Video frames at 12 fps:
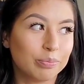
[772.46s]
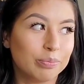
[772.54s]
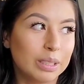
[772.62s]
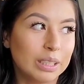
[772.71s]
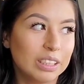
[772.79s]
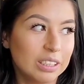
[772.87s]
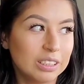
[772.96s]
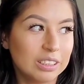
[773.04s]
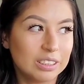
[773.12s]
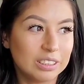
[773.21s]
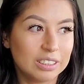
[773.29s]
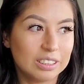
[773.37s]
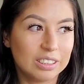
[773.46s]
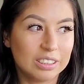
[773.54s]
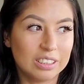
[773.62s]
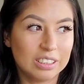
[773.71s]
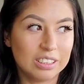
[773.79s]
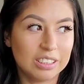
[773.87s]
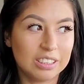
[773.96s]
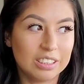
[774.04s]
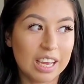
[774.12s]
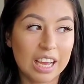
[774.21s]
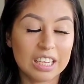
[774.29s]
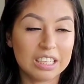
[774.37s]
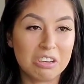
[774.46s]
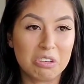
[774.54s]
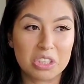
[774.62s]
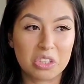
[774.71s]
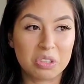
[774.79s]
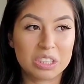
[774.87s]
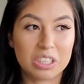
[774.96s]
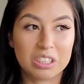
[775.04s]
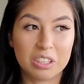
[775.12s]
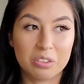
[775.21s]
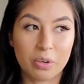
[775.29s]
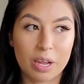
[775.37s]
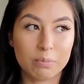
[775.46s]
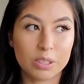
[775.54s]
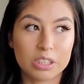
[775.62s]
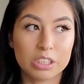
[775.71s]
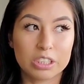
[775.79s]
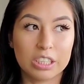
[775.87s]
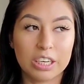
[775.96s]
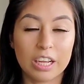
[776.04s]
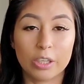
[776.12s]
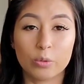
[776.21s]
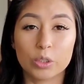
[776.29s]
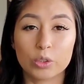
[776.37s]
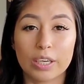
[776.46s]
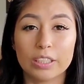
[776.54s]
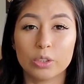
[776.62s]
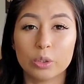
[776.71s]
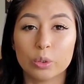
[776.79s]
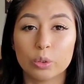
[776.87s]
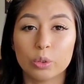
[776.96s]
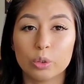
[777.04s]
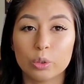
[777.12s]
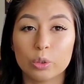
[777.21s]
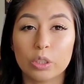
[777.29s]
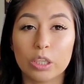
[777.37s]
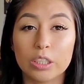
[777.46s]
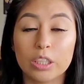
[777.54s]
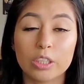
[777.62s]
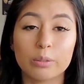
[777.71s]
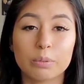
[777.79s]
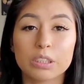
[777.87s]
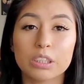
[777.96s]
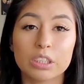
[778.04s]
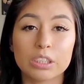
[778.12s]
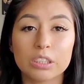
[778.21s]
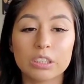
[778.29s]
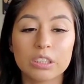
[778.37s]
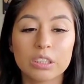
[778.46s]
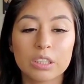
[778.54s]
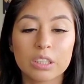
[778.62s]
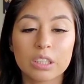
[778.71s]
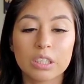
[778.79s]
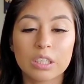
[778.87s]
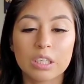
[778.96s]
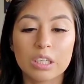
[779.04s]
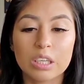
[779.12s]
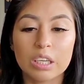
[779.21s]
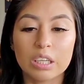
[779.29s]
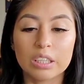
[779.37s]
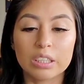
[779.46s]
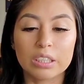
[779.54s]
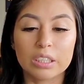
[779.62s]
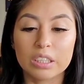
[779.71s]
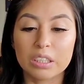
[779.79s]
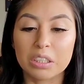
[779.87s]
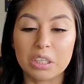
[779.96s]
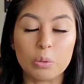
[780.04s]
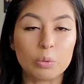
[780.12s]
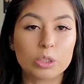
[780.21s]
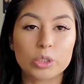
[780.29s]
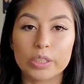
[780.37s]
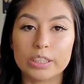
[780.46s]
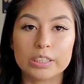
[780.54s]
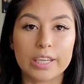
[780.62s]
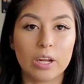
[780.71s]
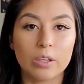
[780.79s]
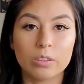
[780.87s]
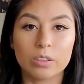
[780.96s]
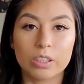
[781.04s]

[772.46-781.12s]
But yeah, it was always on the right position, and they would try to do another position, and he was stressed out.